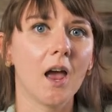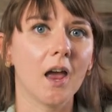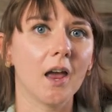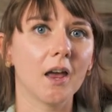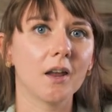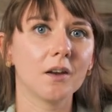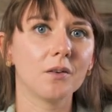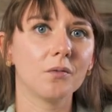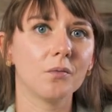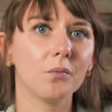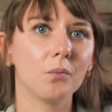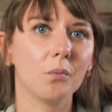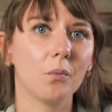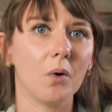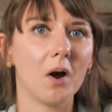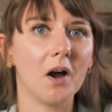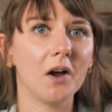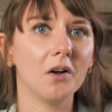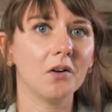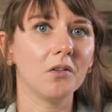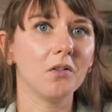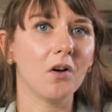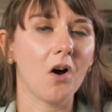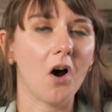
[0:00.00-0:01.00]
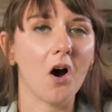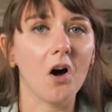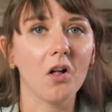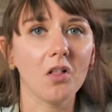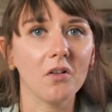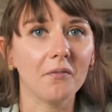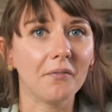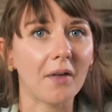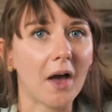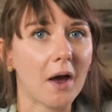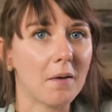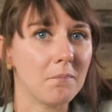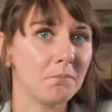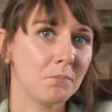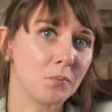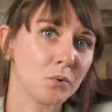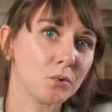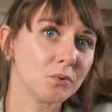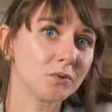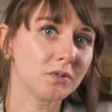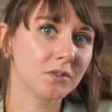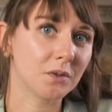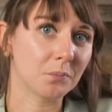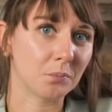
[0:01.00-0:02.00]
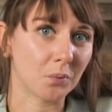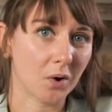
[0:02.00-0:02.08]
And while all of that boosts the